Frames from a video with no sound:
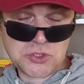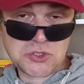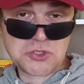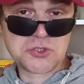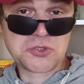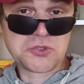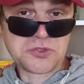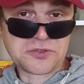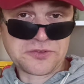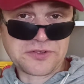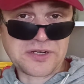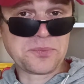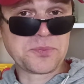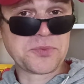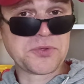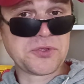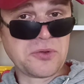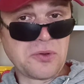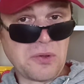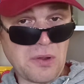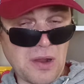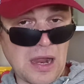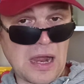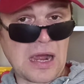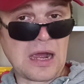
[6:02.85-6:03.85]
To rip
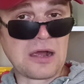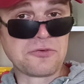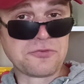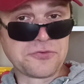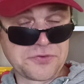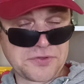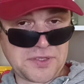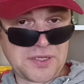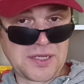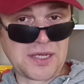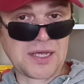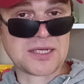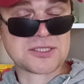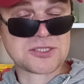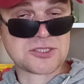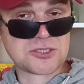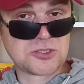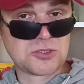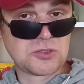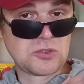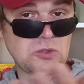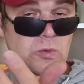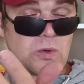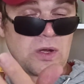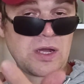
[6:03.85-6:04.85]
you off, yes,
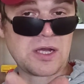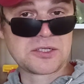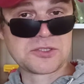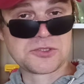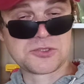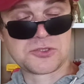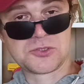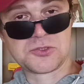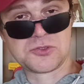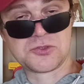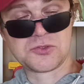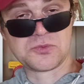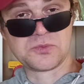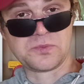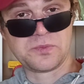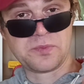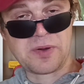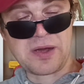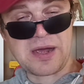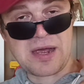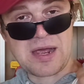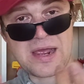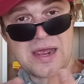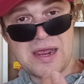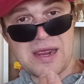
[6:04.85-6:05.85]
you want to
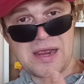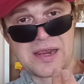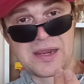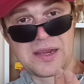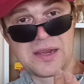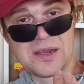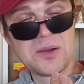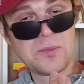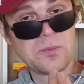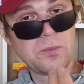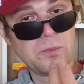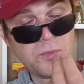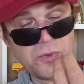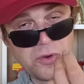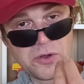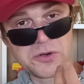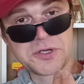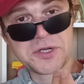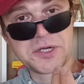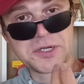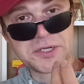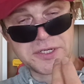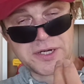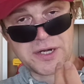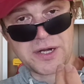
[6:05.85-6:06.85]
buy
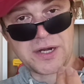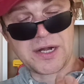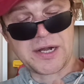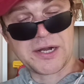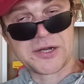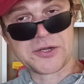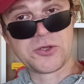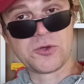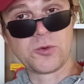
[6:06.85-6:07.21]
modern car,